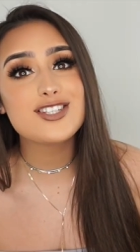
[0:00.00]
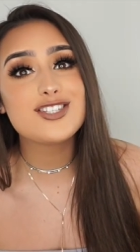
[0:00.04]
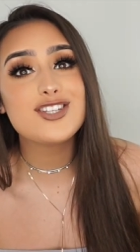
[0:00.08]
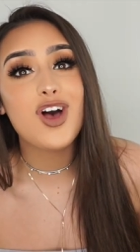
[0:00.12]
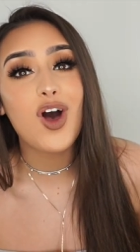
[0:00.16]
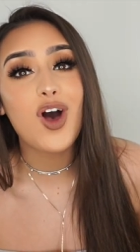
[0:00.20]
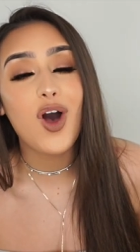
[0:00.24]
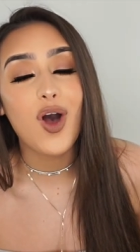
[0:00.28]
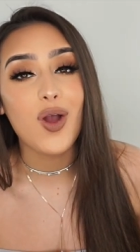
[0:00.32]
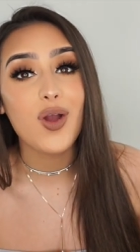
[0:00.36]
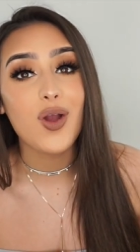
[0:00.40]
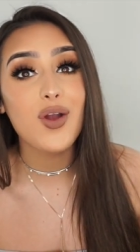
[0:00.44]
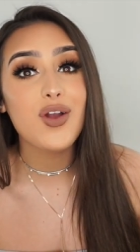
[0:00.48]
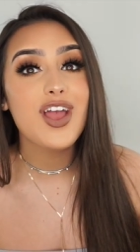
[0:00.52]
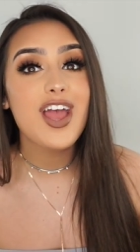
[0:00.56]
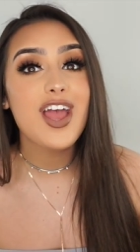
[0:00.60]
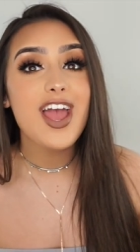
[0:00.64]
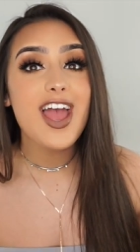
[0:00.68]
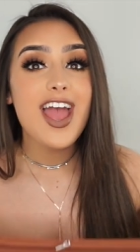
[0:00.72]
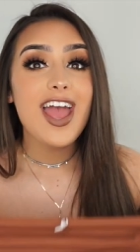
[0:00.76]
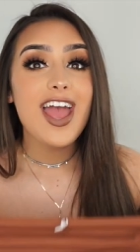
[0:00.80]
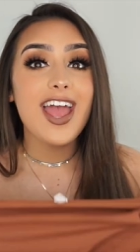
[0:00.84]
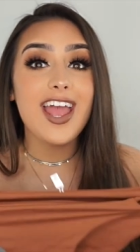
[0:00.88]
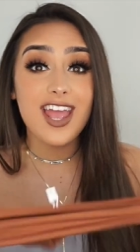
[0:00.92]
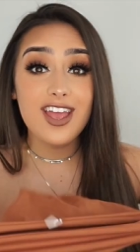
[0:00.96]
so
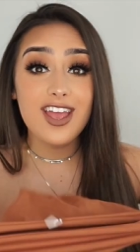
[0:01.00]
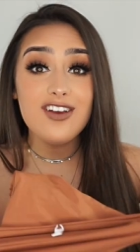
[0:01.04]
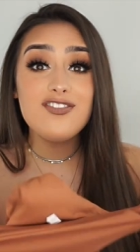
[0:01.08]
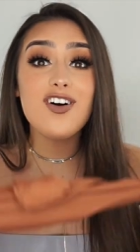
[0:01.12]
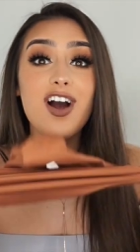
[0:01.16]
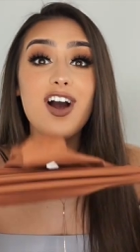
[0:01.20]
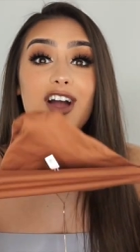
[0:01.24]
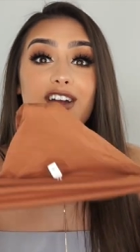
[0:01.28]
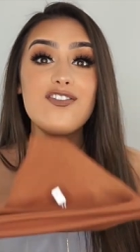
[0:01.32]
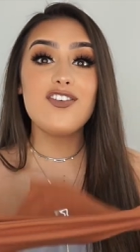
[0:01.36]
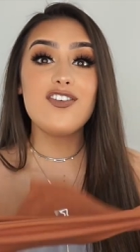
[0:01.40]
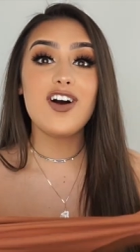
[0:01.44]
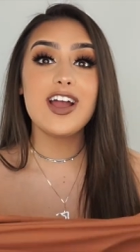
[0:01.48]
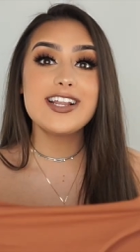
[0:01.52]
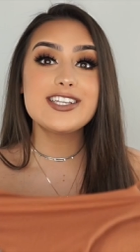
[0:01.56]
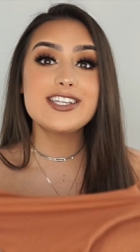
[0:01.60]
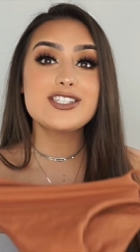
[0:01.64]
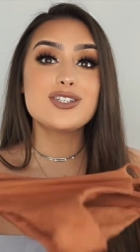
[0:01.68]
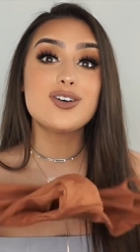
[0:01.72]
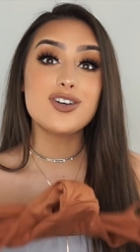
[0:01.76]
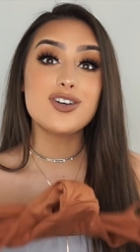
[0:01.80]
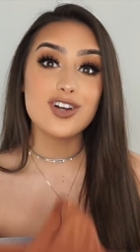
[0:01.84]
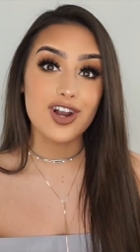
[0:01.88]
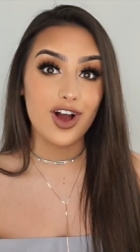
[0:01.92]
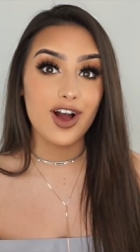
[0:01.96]
if I find
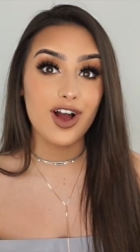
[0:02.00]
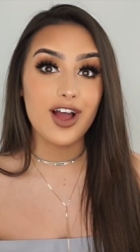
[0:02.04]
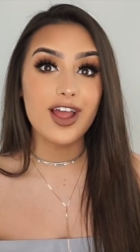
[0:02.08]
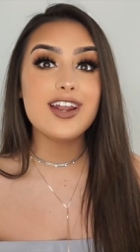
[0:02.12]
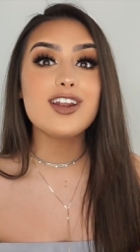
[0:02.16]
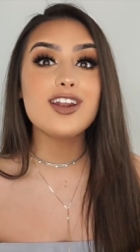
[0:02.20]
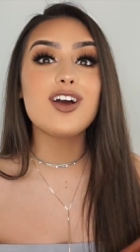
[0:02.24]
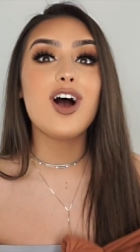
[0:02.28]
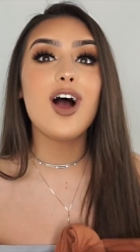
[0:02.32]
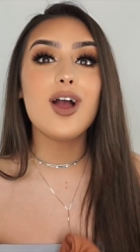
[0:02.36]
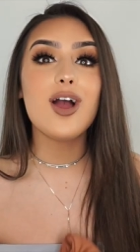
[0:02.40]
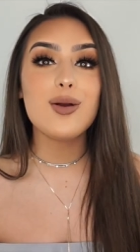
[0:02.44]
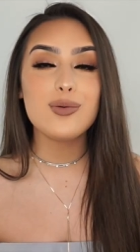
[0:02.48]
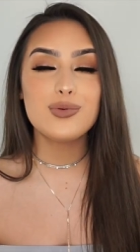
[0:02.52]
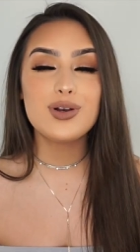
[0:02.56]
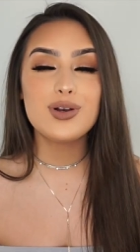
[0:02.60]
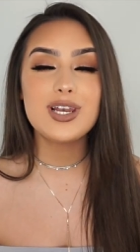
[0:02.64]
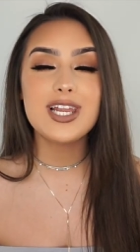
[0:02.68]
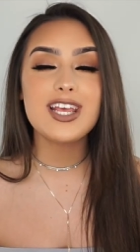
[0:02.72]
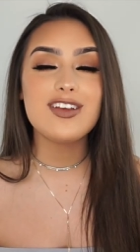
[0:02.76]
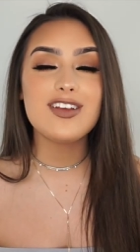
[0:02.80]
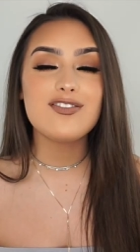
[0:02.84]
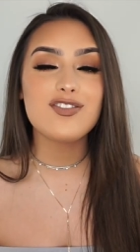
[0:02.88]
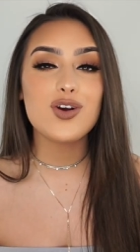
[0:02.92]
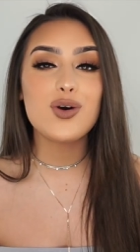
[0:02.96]
it online, I will
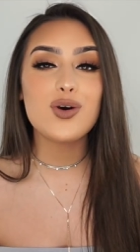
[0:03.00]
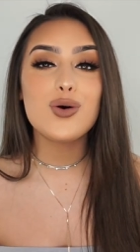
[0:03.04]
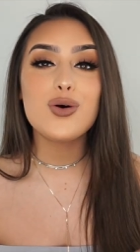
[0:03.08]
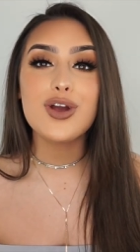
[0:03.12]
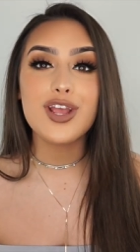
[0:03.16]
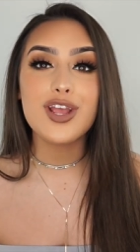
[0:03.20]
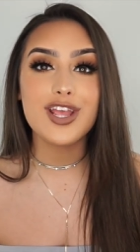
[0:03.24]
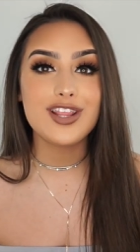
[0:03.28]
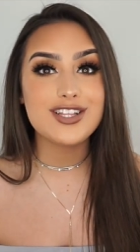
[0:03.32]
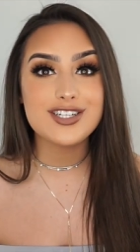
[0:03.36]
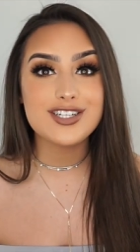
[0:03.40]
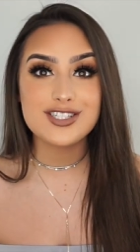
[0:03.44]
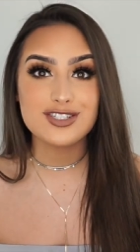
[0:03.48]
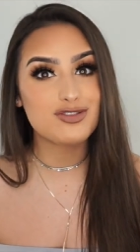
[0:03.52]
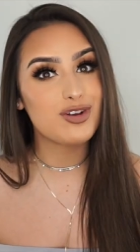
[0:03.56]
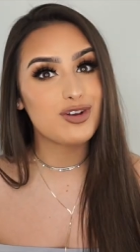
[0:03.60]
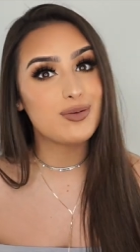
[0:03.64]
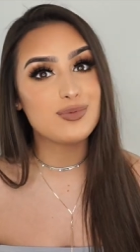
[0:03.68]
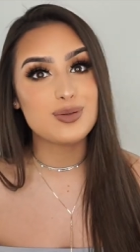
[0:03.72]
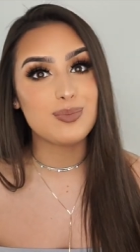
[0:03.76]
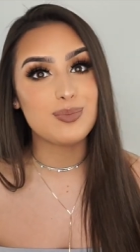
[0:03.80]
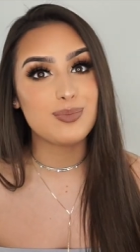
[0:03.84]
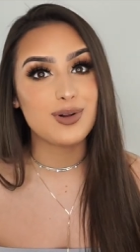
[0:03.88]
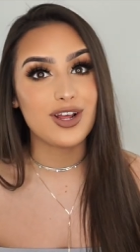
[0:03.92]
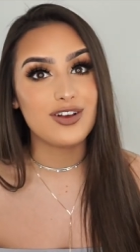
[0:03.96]
leave it in the
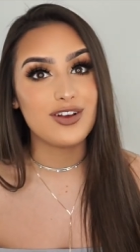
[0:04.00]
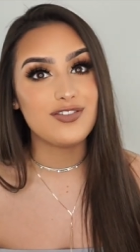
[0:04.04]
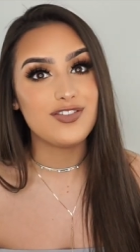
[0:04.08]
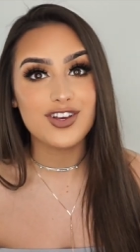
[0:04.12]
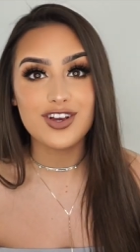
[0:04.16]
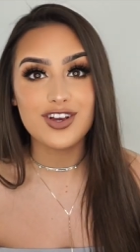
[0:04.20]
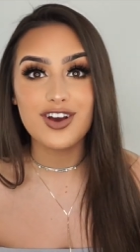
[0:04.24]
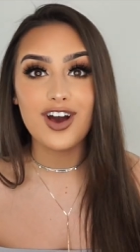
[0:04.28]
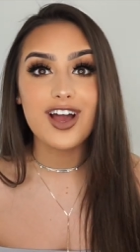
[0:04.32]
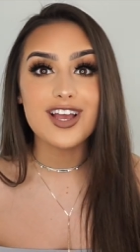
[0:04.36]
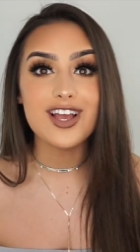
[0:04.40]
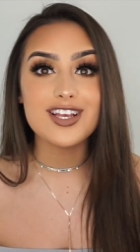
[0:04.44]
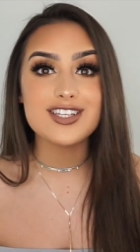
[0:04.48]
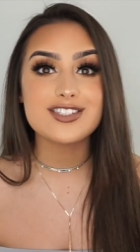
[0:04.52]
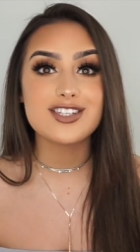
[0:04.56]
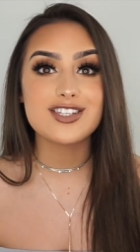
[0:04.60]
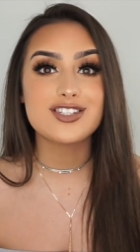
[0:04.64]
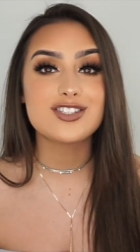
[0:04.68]
description below for you guys.